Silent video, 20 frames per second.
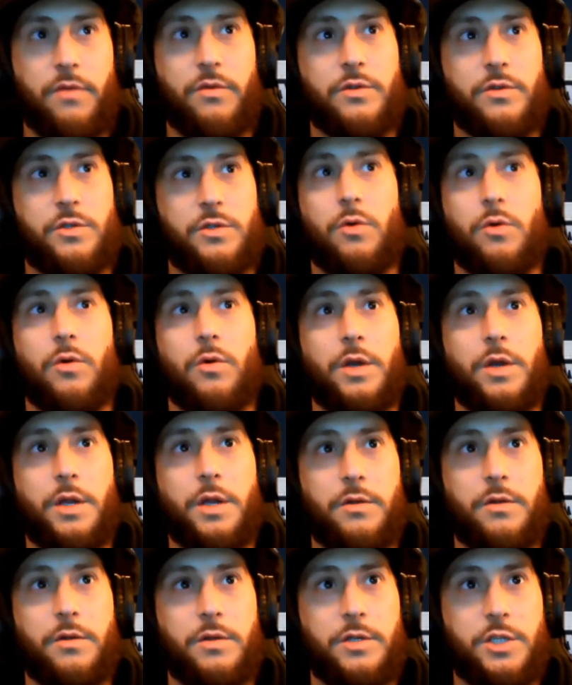story.
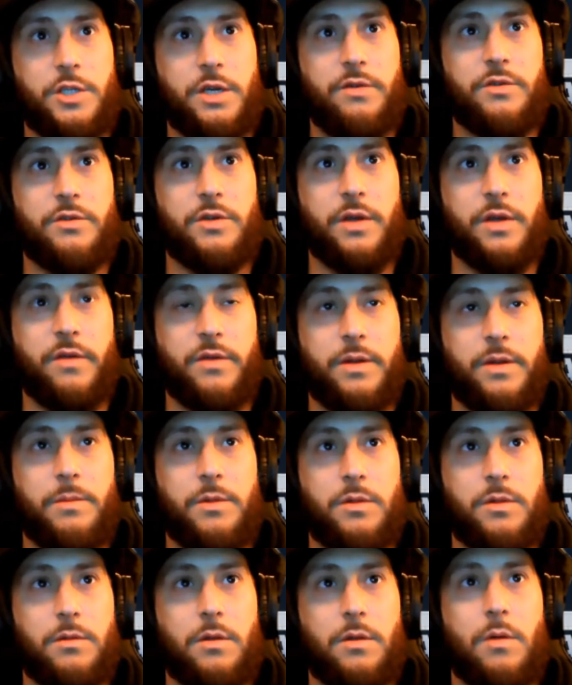The Chiefs are giving up
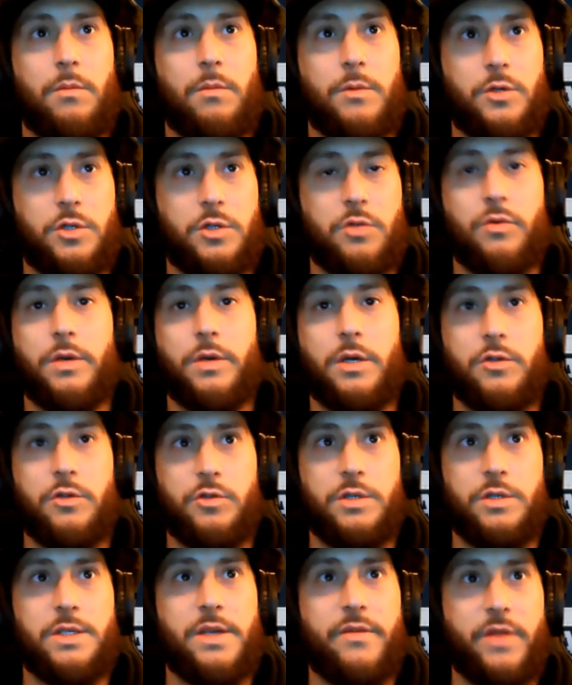almost
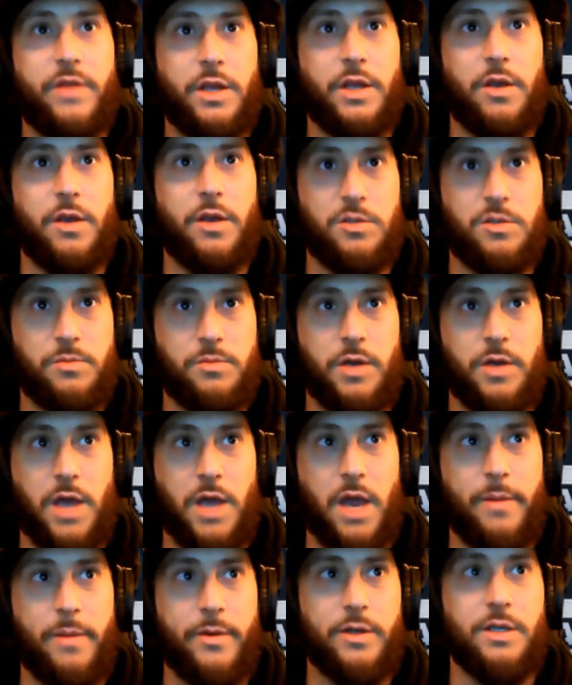370 yards per
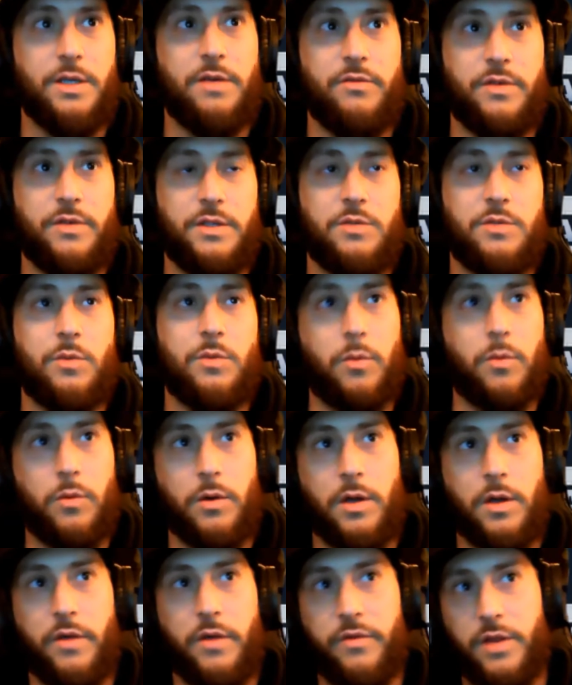game on defense, where
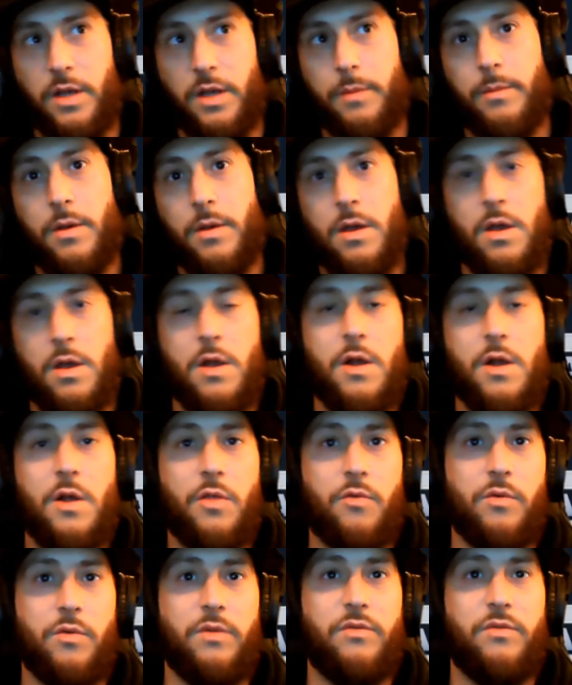we're giving up
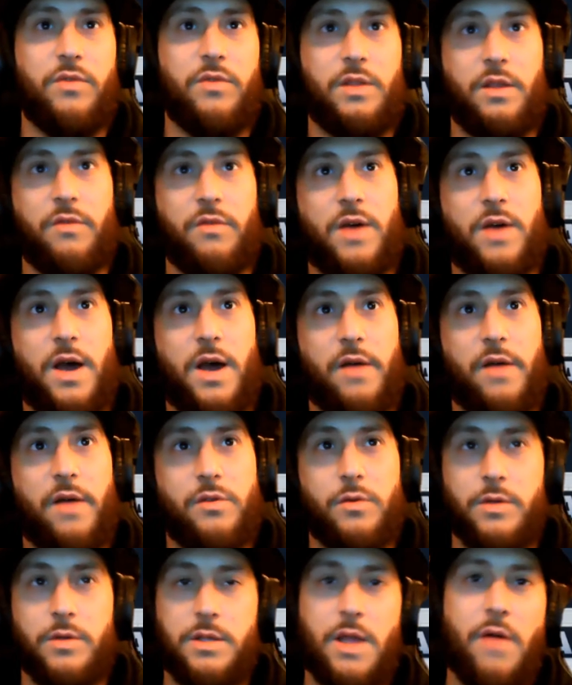355.
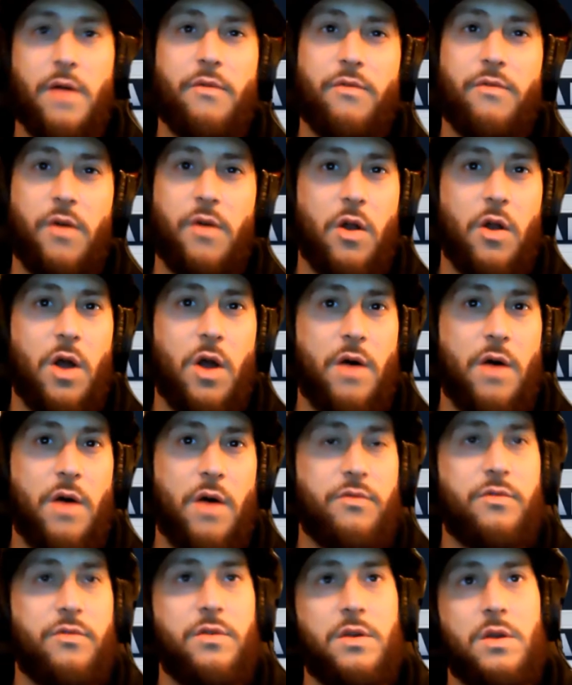So it's not far
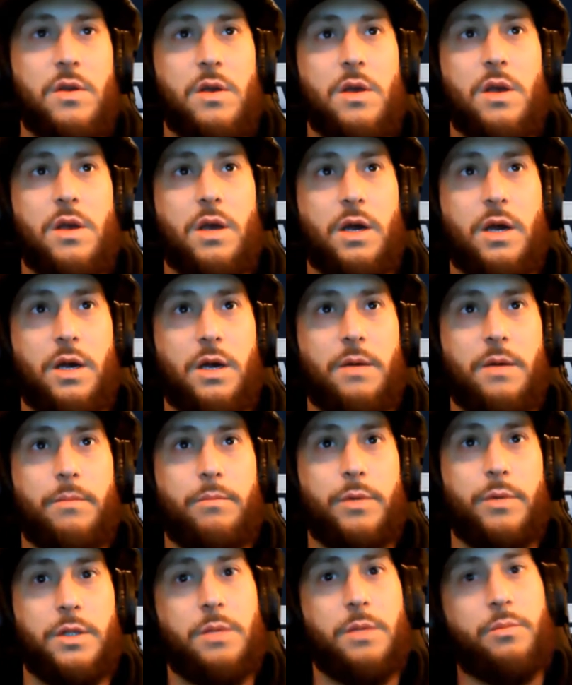off,
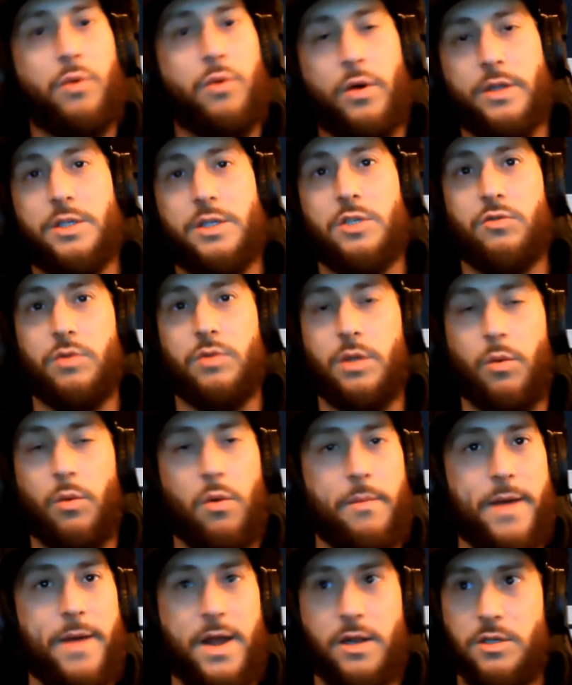but the points is really
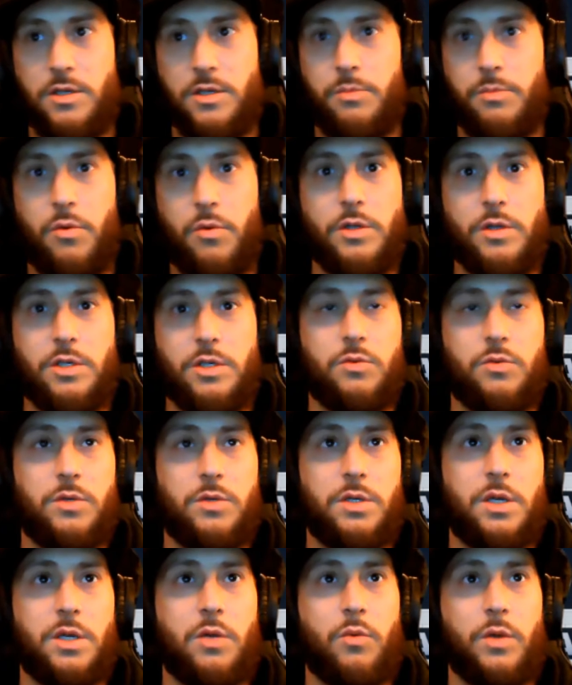what matters. The points is what's
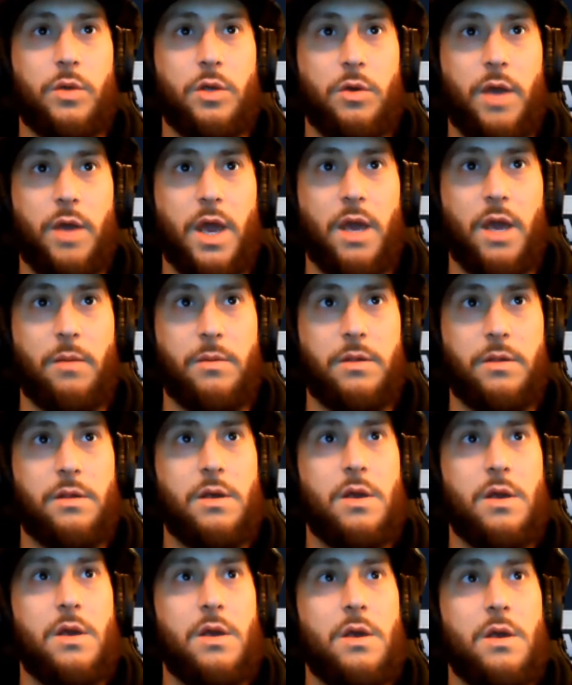going to win you games.
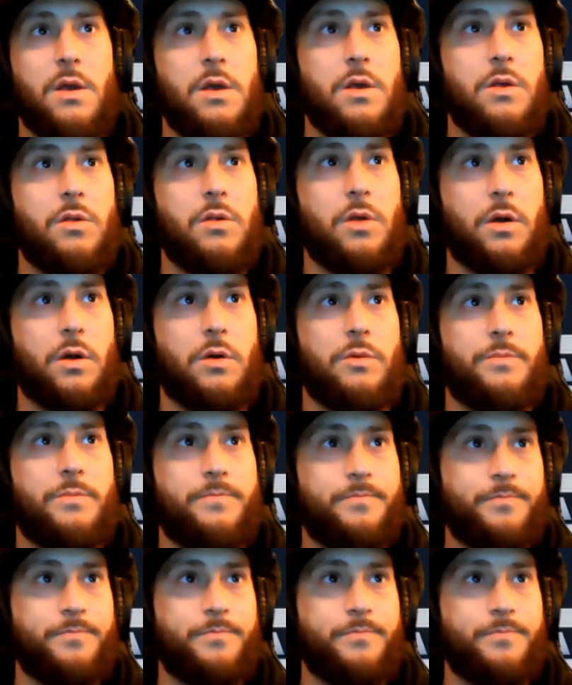So